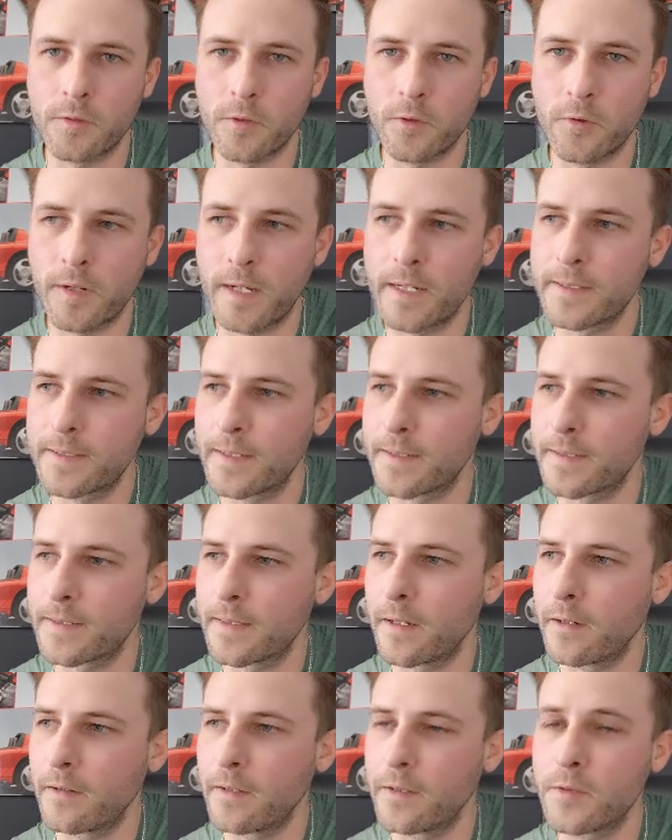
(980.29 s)
crisis
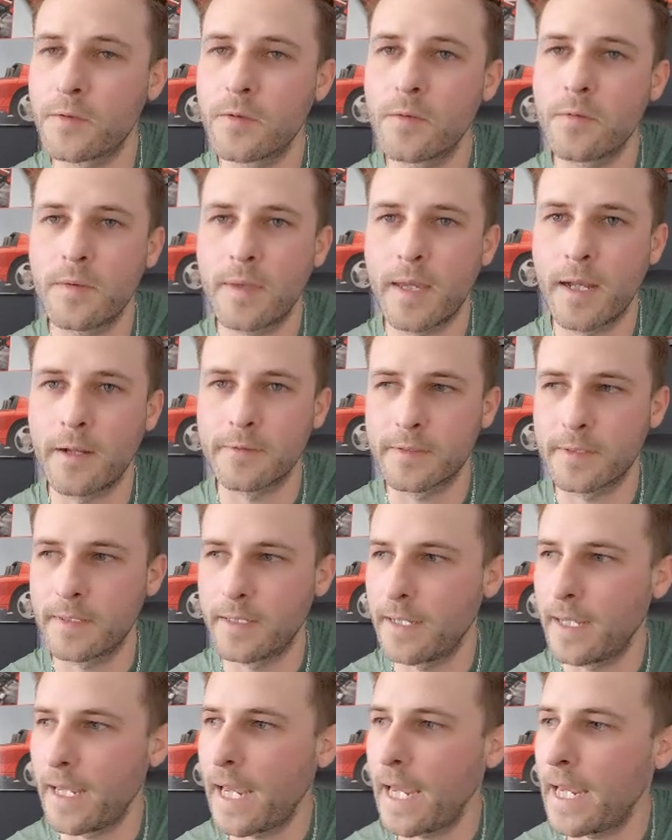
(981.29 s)
there in
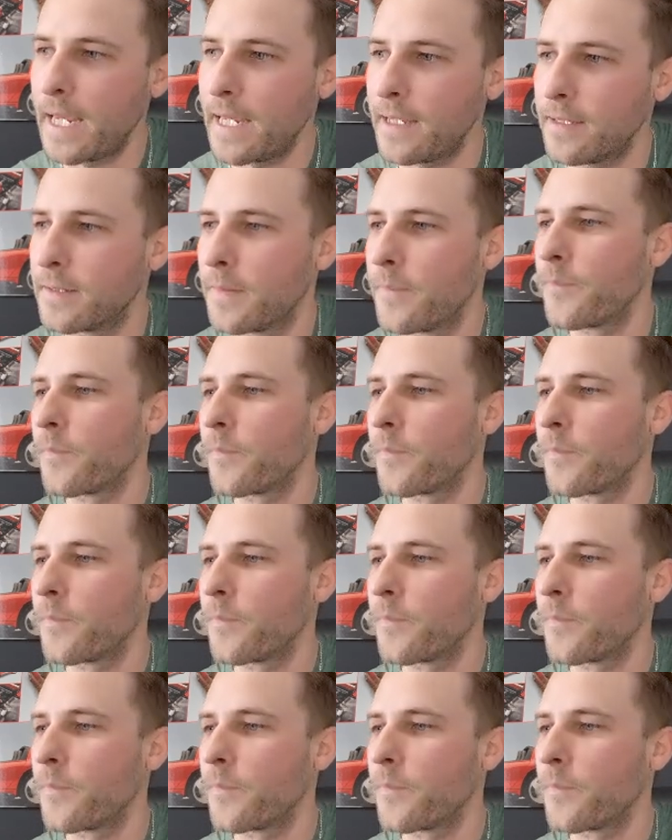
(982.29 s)
2008.